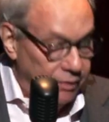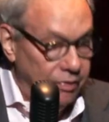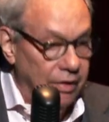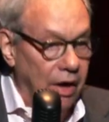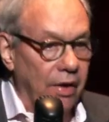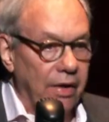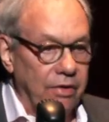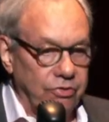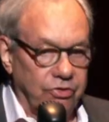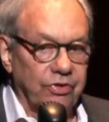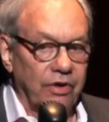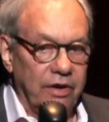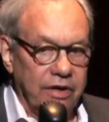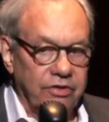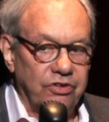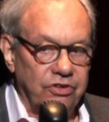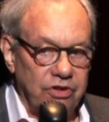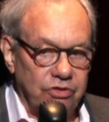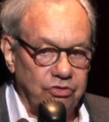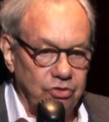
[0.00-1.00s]
No,
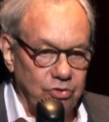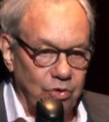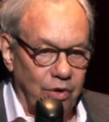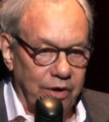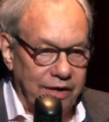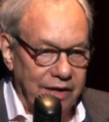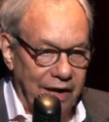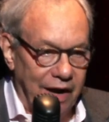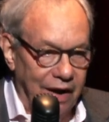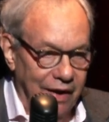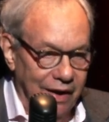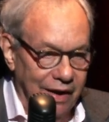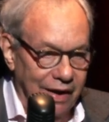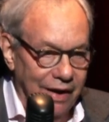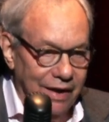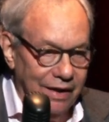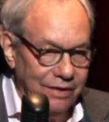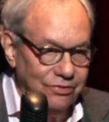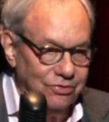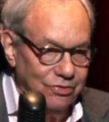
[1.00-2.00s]
it's extraordinary.
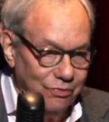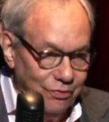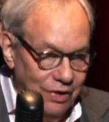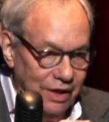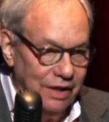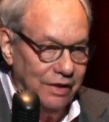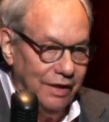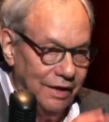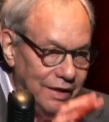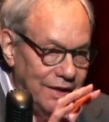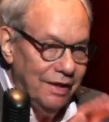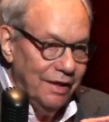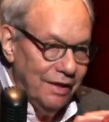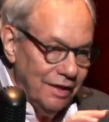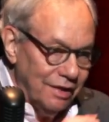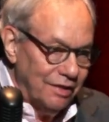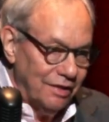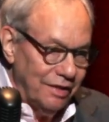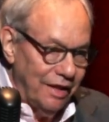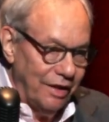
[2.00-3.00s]
It's really,
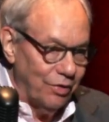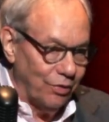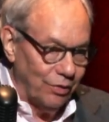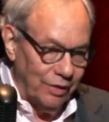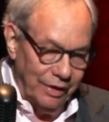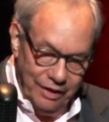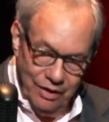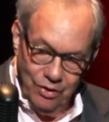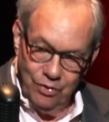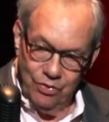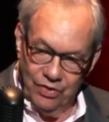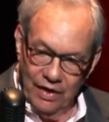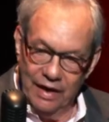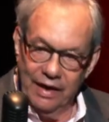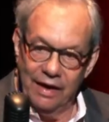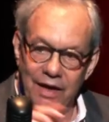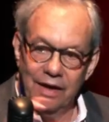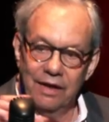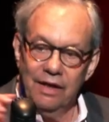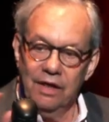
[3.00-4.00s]
literally, you
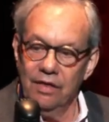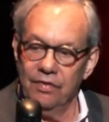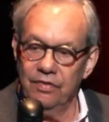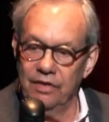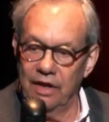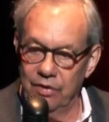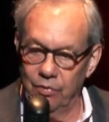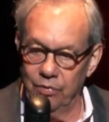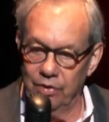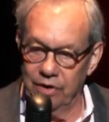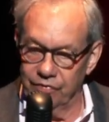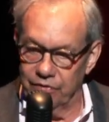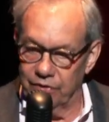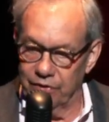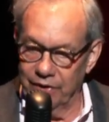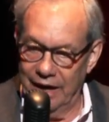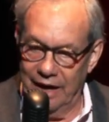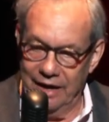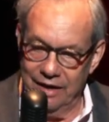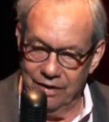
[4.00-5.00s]
think that it would have
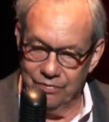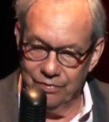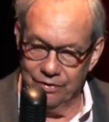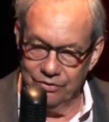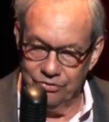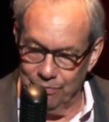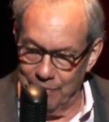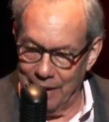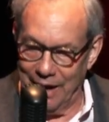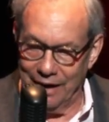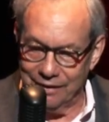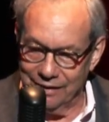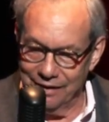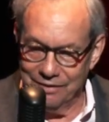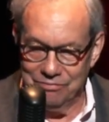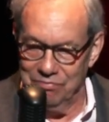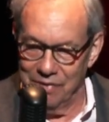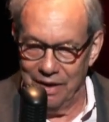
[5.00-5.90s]
created respect.